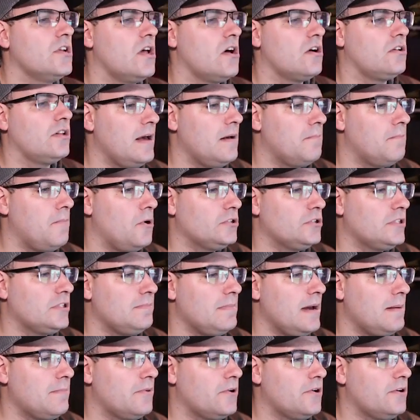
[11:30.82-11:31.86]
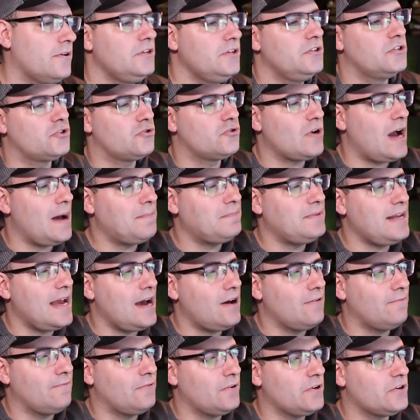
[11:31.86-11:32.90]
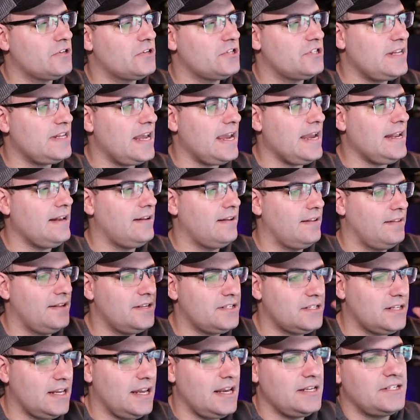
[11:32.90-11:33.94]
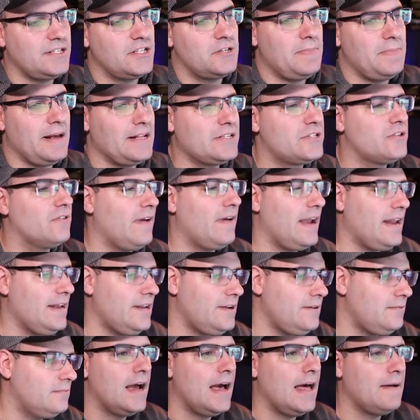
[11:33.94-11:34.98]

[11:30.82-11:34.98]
So I'll click multi-member. You'll drop down for your state. In this case, it's Pennsylvania.